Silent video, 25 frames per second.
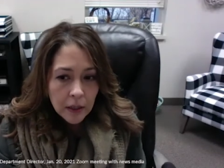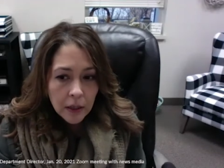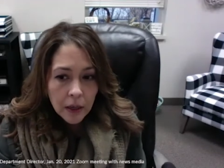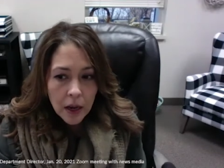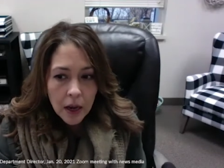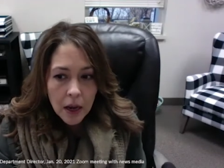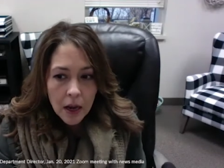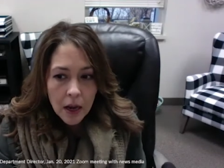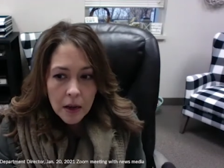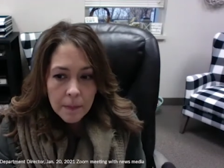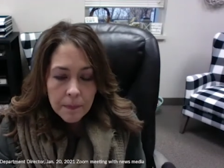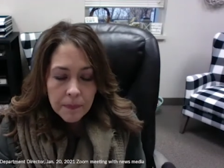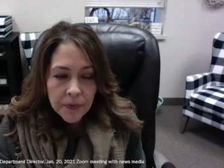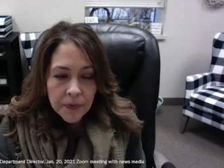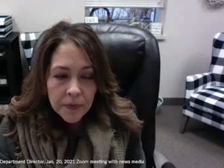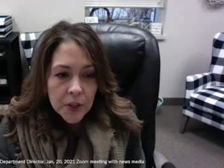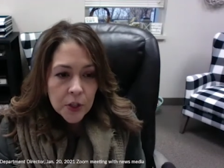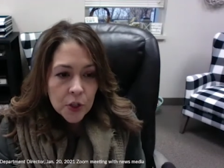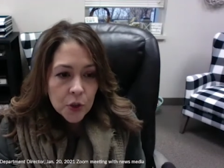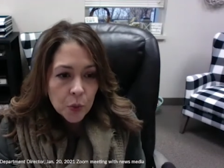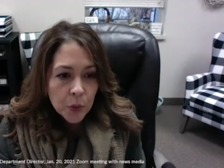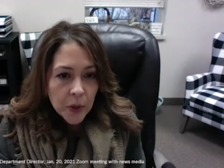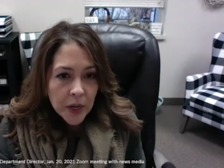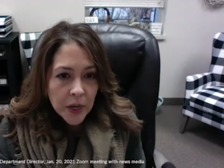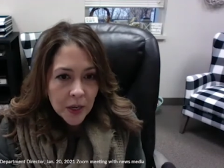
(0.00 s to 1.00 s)
Um,
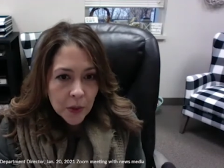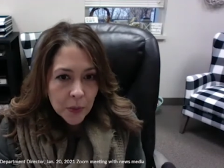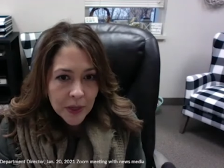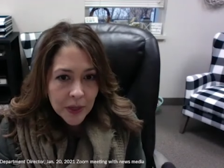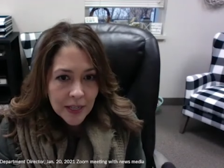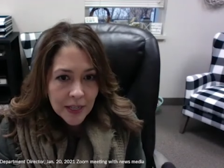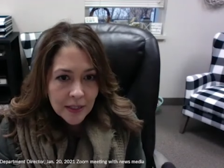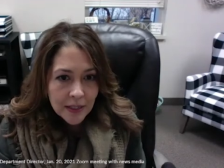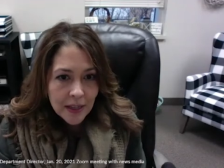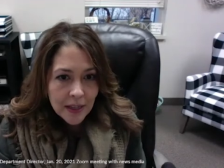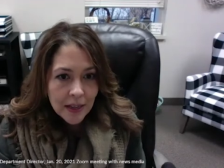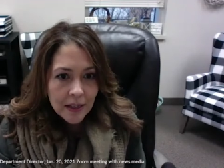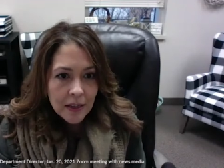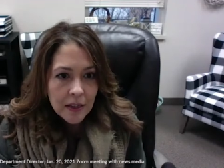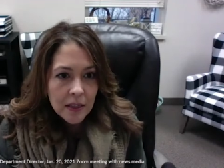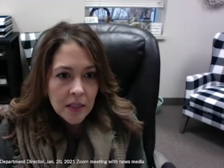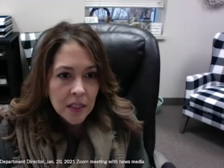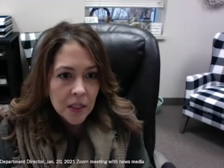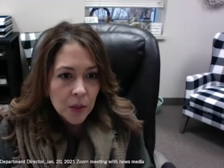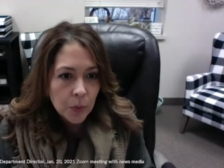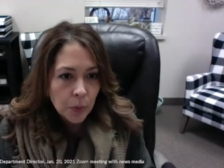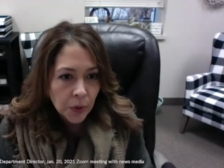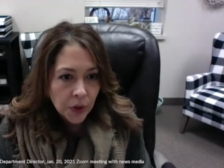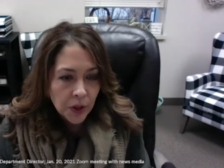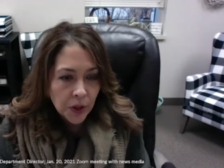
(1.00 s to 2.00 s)
this week we decided to
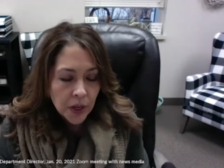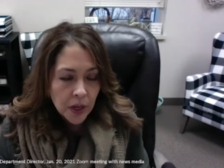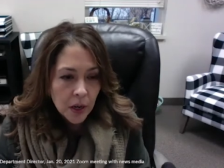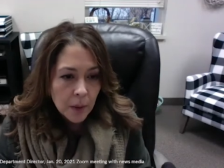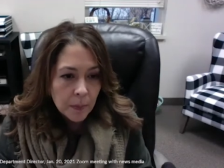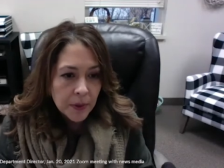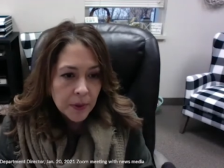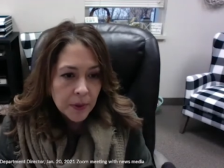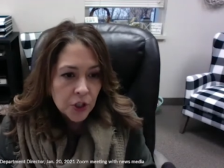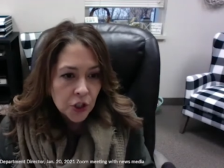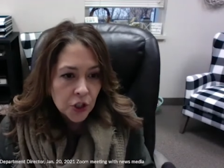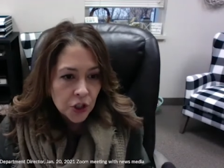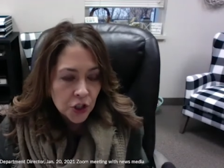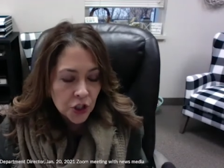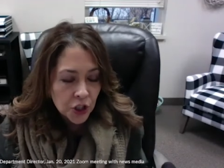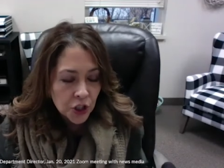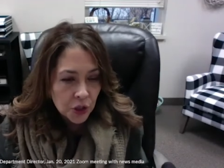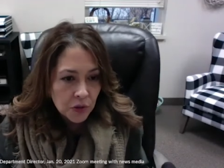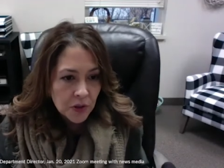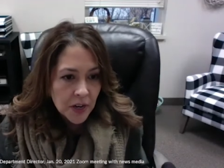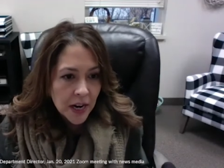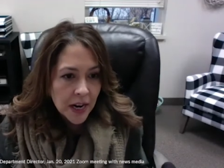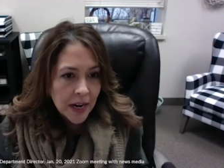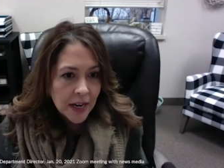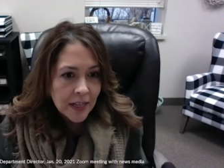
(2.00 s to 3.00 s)
split it up into two
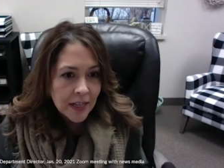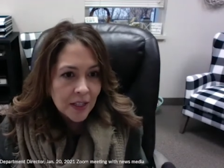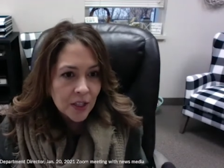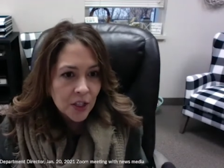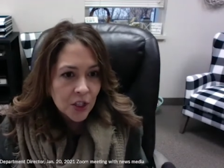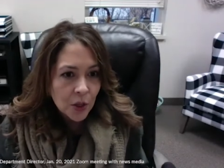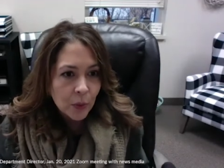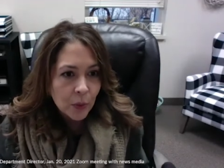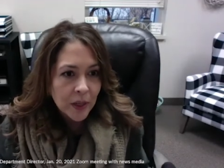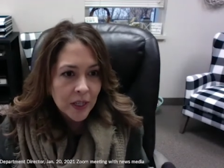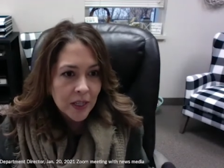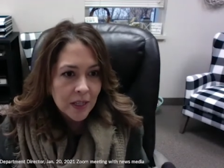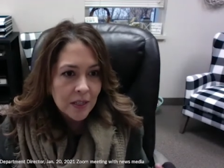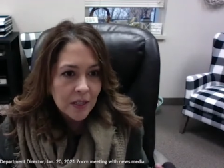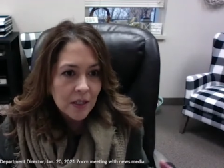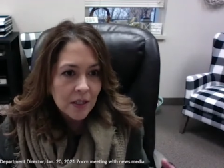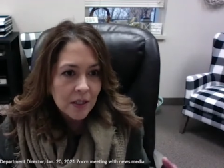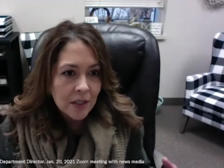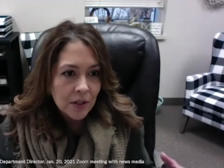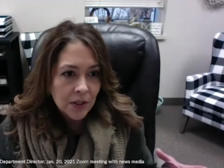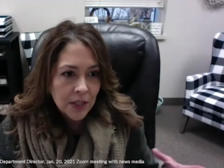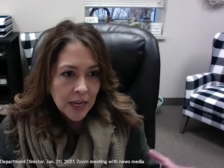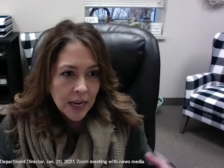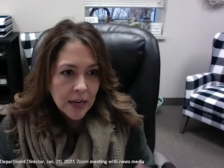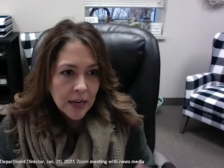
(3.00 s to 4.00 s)
days so we didn't
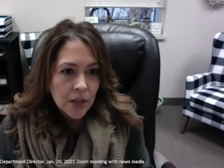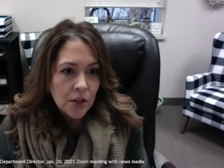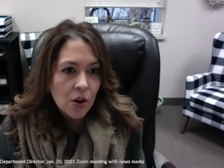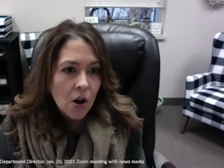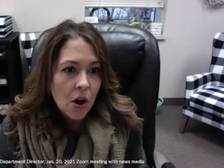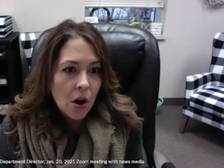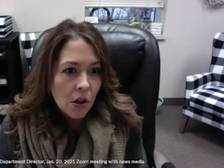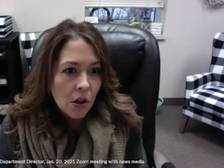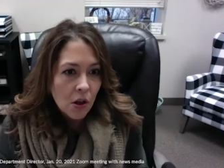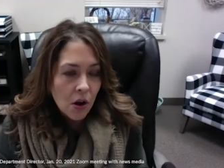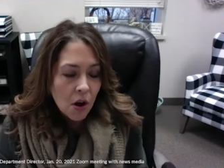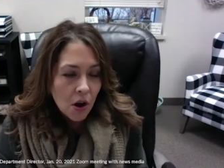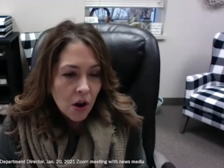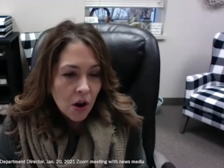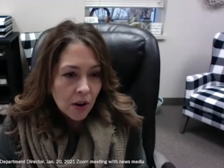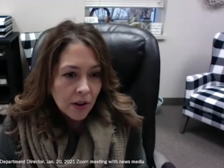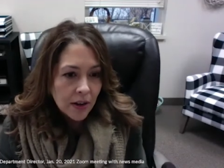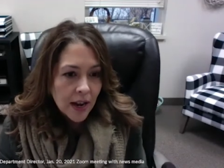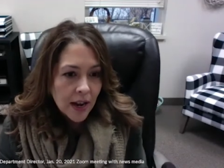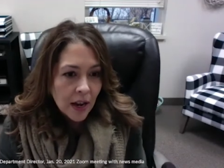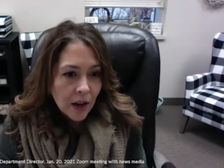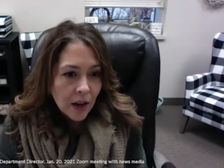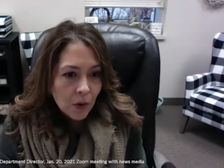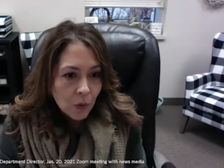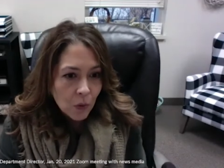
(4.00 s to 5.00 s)
take it all on
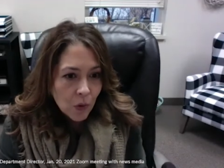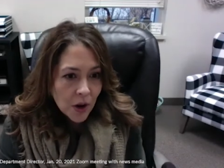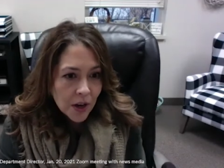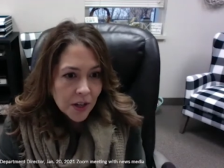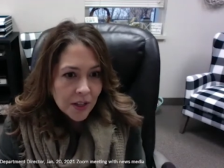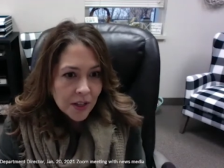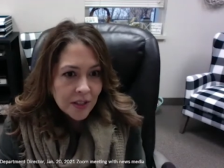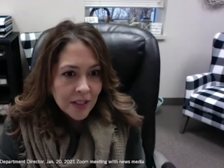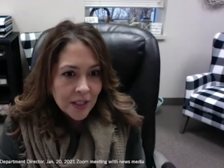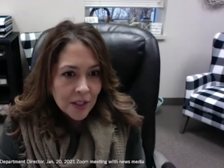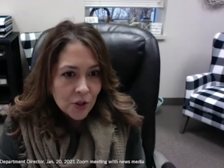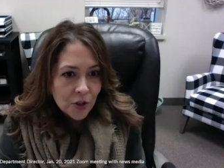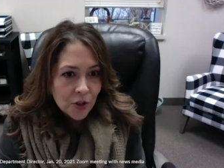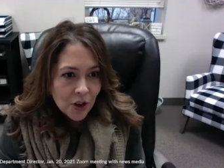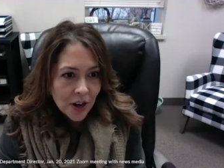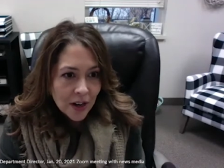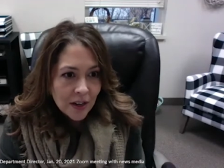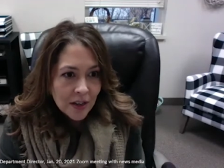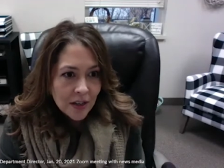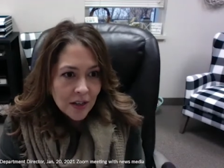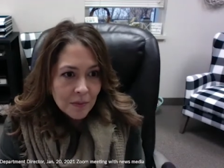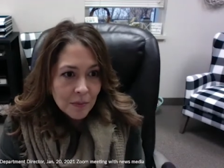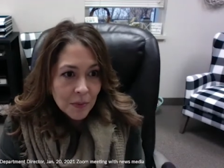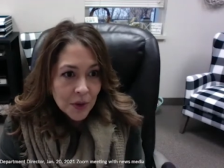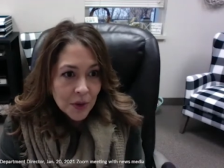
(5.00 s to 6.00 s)
at once and try to
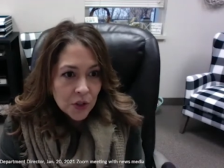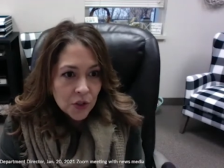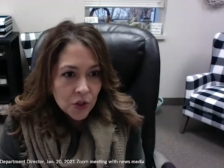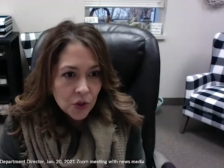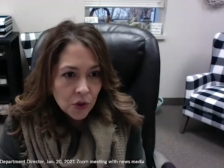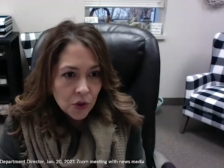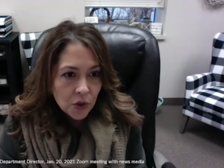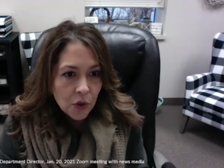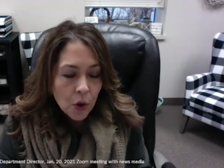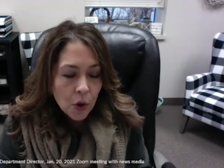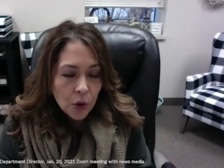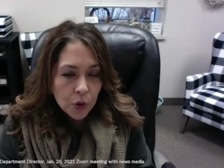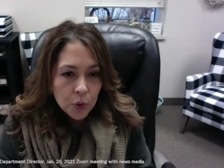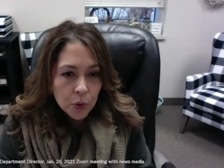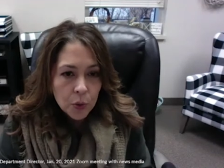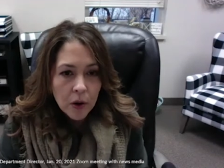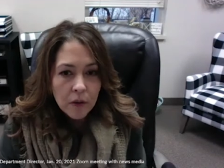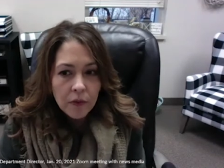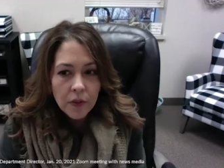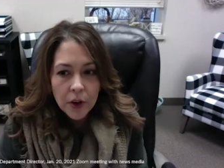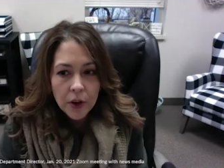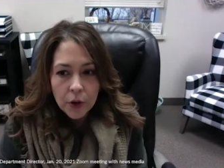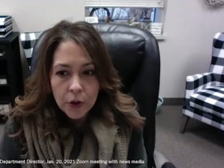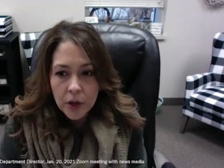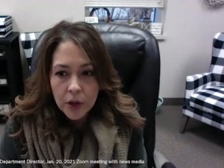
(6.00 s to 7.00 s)
administer the whole twelve
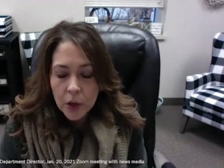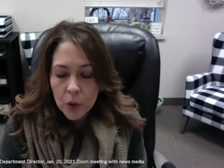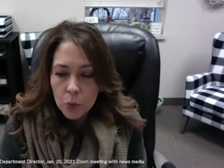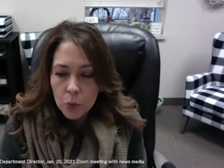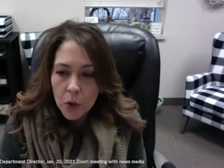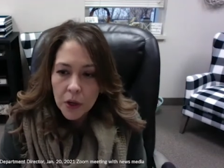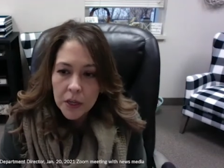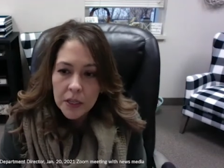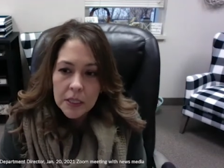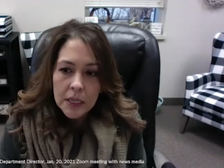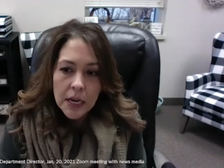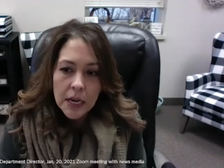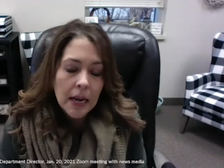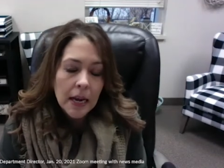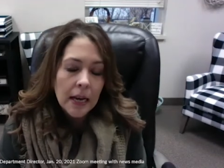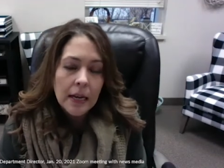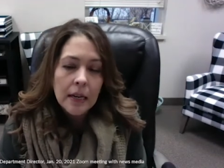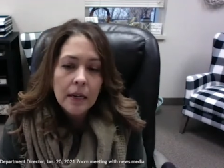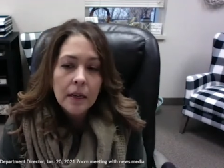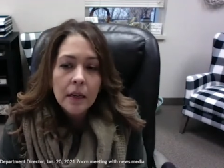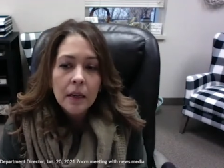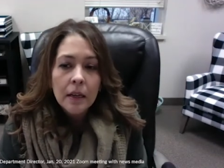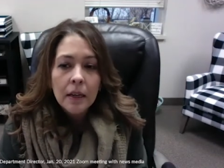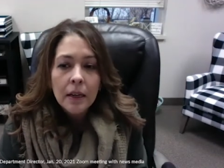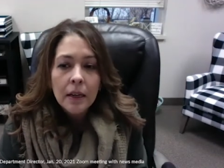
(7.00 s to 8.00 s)
hundred in one day.